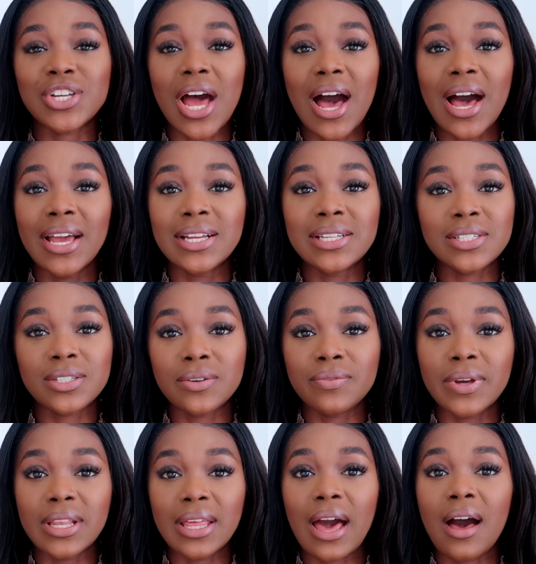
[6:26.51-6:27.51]
I didn't
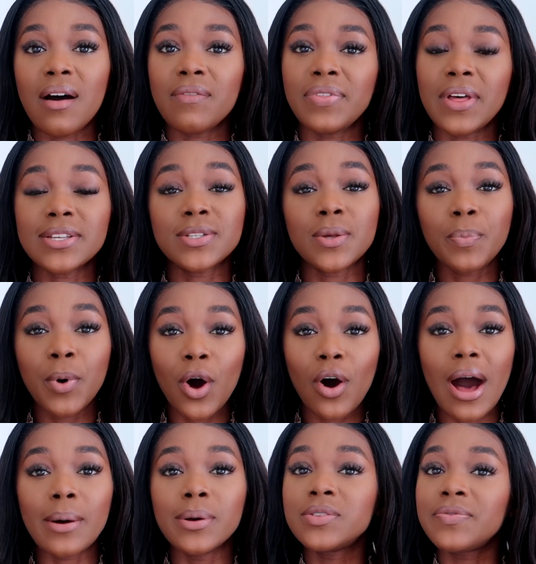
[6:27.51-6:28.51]
really have that
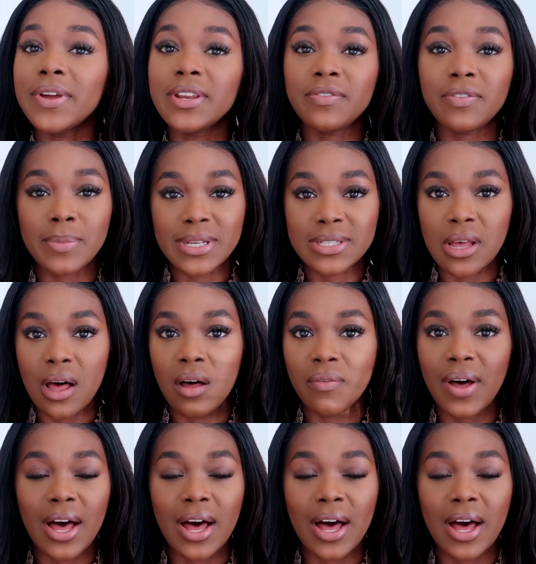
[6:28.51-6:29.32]
support. I was fending for myself.